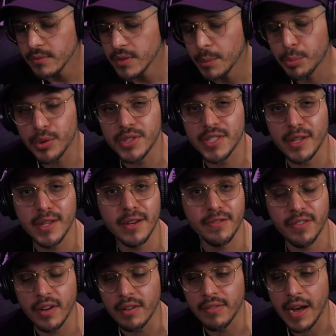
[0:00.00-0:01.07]
Brazilian
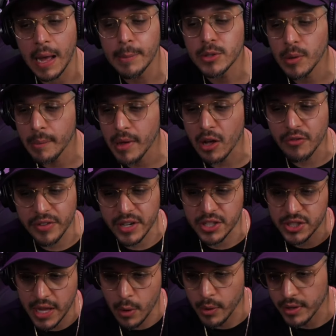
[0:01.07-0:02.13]
funk vibe, so maybe I'll finish
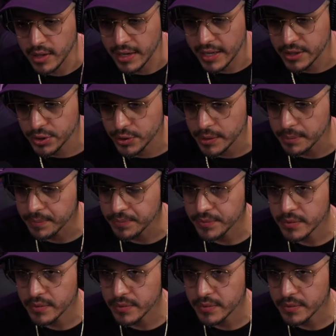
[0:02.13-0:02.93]
that one in the next stream.